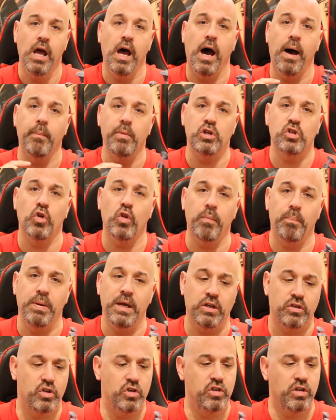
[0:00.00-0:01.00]
I'm gonna show the
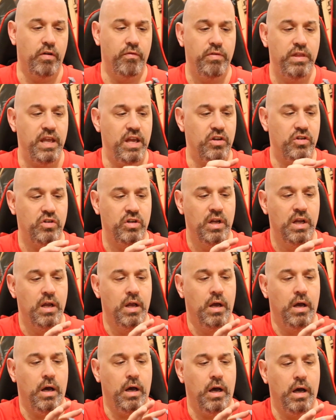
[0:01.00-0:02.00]
pictures of this,
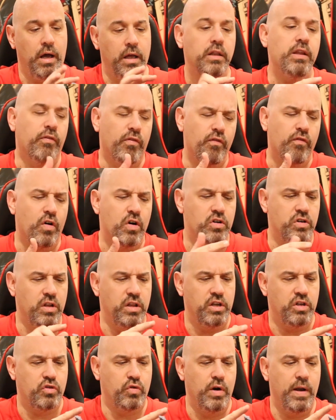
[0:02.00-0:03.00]
uh, a different version of
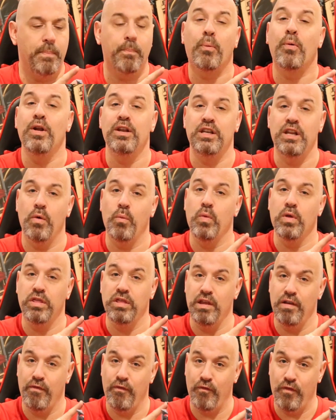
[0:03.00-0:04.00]
this tree, print it with
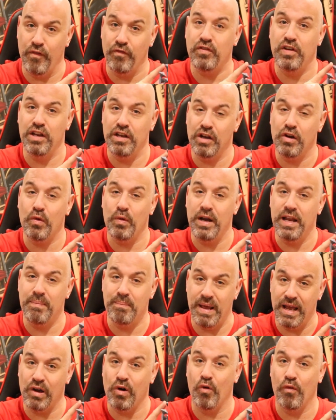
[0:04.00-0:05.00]
the 50 degree
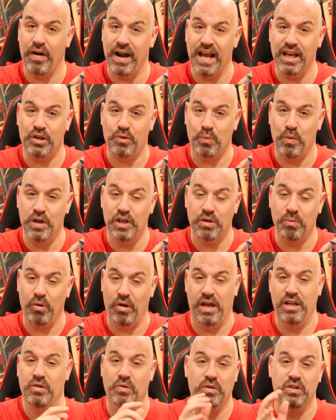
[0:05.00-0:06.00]
make overhangs
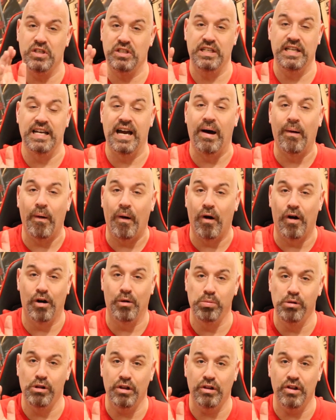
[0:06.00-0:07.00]
printable, and you'll just see how
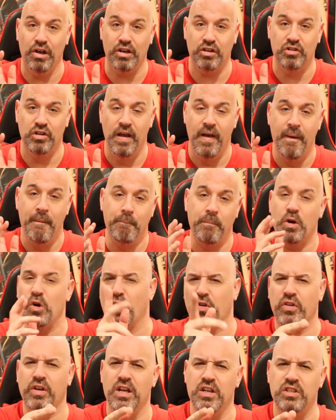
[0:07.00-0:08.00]
horrible it looks. But you're
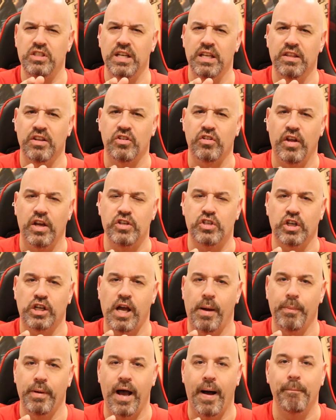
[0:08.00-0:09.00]
also gonna see it in the slicer
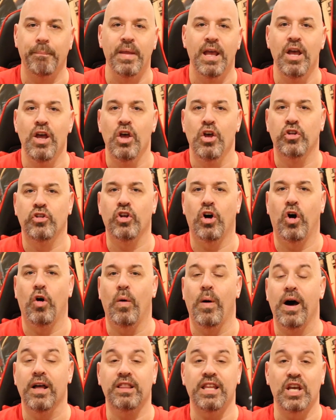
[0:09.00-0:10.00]
coming up.
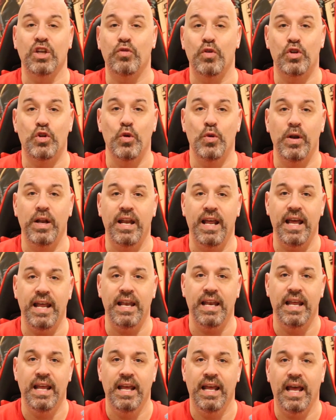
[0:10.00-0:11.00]
So uh, thanks for tuning
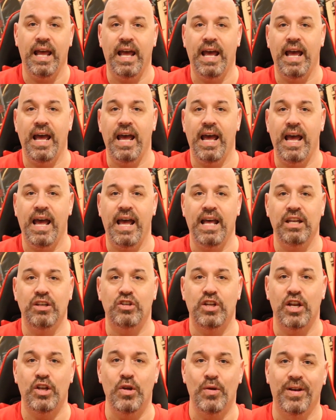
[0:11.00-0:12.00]
in and
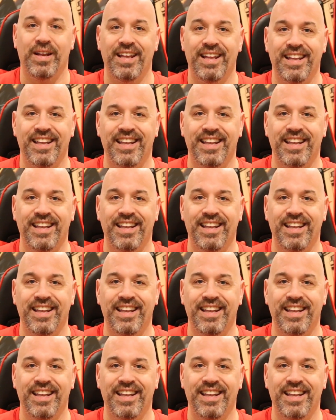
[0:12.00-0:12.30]
stay tuned.